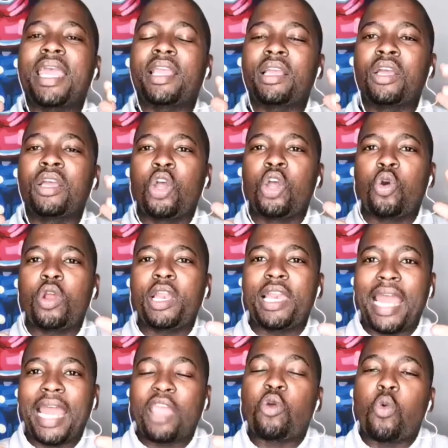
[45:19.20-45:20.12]
like
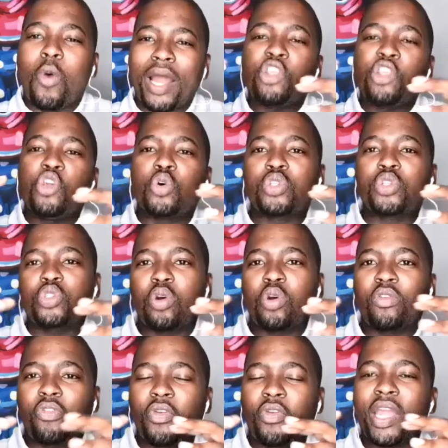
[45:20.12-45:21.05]
like what your
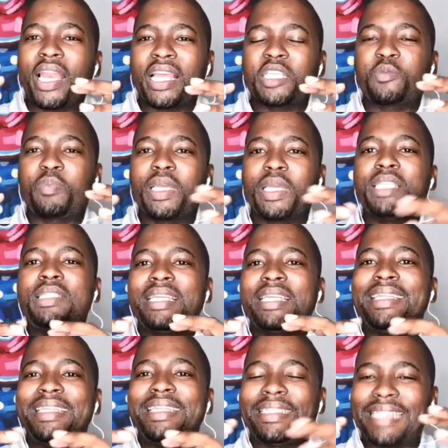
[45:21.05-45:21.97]
stokvel has
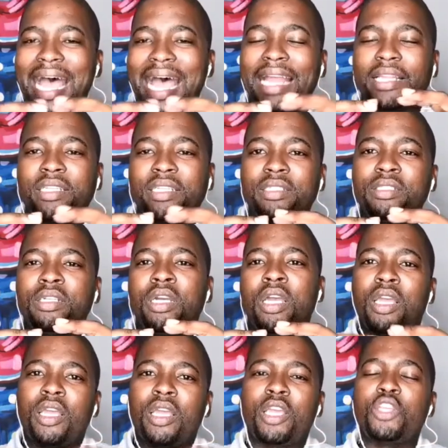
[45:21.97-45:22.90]
basically done
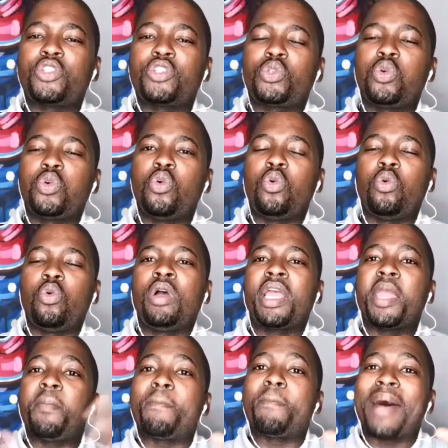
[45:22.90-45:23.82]
is
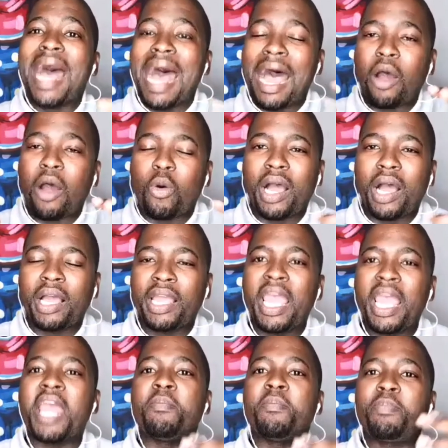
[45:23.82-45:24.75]
to empower
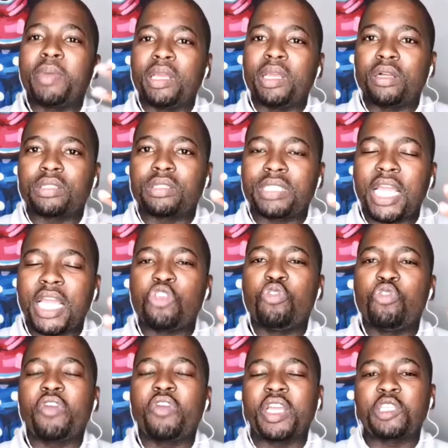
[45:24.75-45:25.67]
and build,
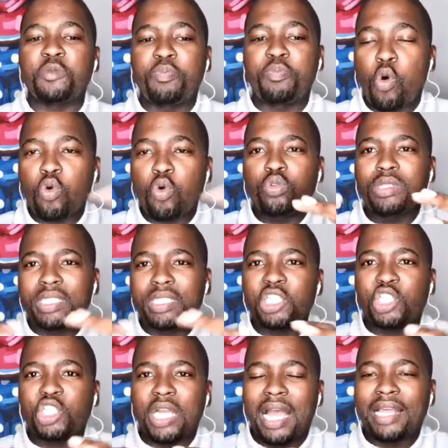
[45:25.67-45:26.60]
and you've exposed
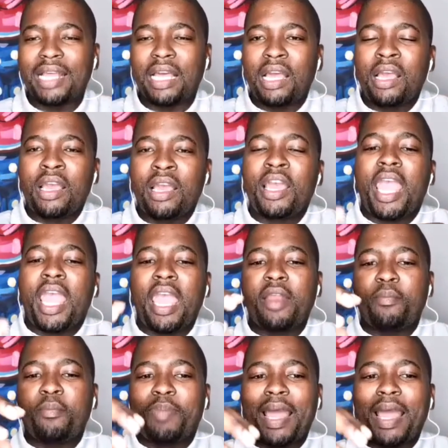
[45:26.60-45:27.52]
each other,
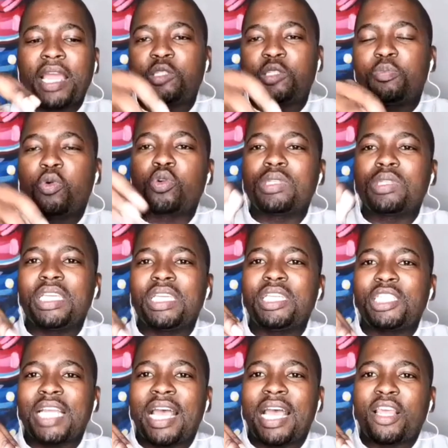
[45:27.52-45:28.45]
and by
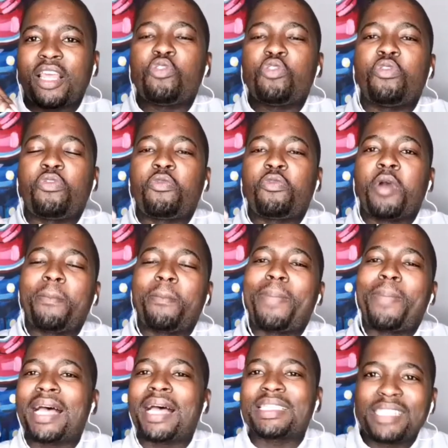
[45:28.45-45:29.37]
exposing each other, you've
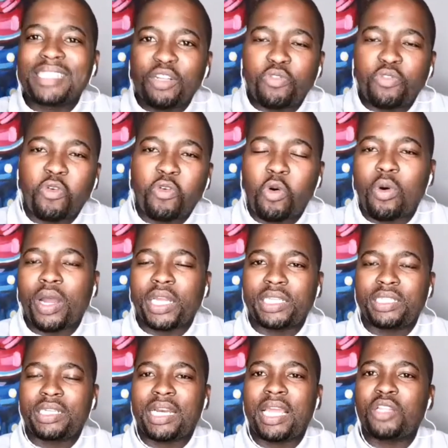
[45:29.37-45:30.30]
passed it
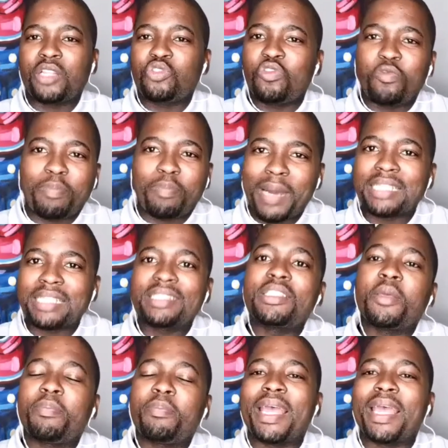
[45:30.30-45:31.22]
forward, right? You've
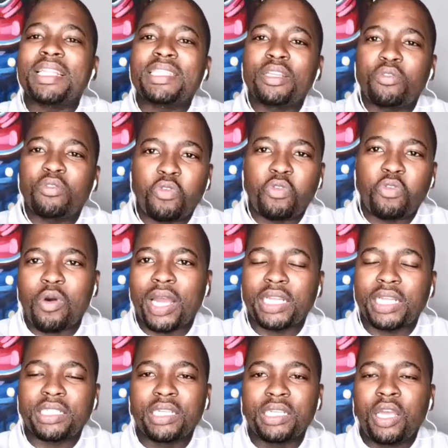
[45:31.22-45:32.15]
passed the baton
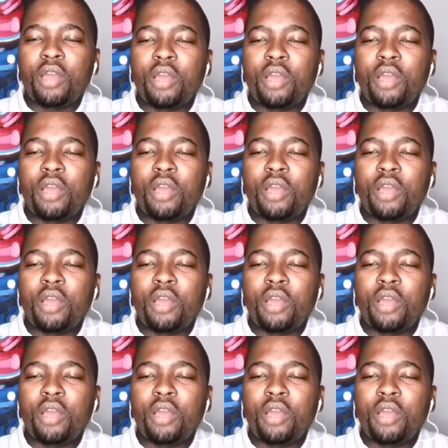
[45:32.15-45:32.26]
forward